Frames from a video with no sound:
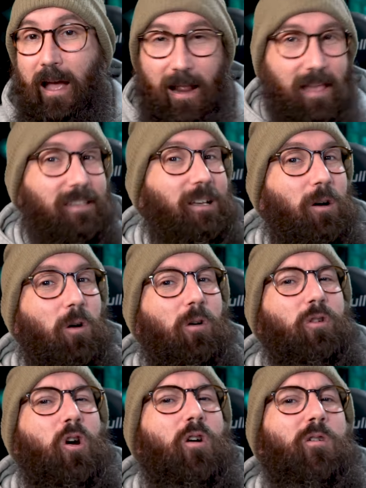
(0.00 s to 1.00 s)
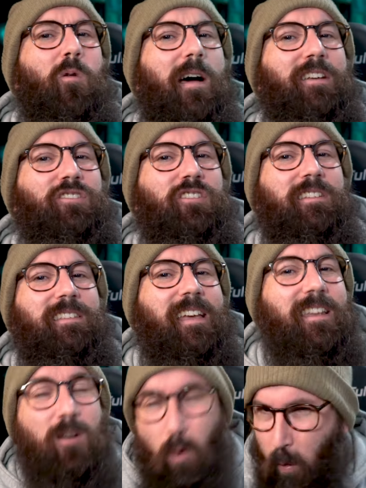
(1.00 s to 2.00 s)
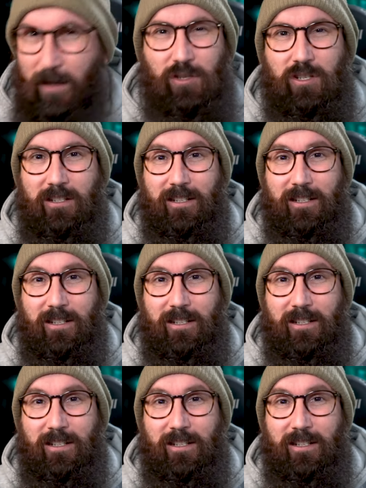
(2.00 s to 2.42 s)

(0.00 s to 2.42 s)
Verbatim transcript: and answer all your questions in question